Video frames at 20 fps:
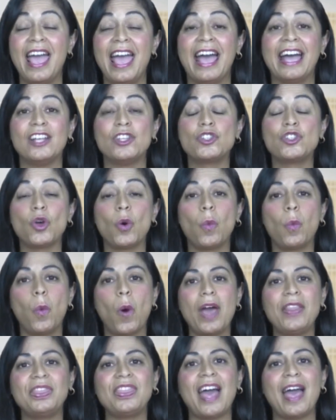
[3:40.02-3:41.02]
And so
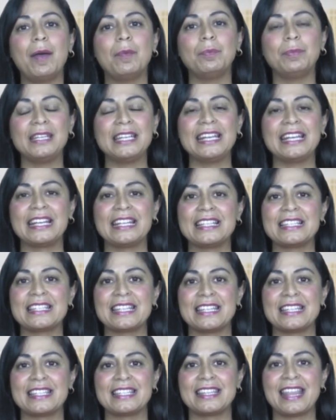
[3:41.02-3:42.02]
what that means
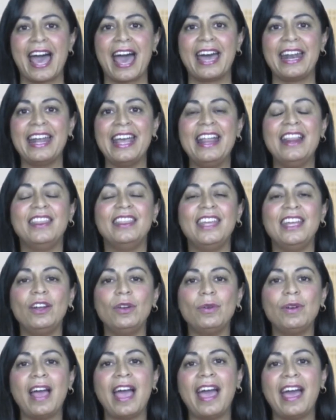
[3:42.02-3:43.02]
is that they
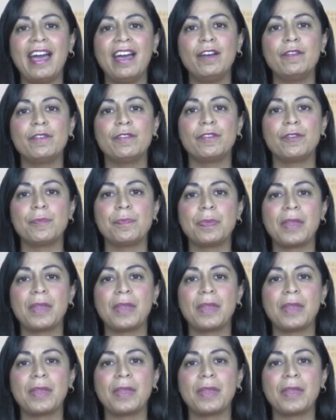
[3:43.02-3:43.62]
don't have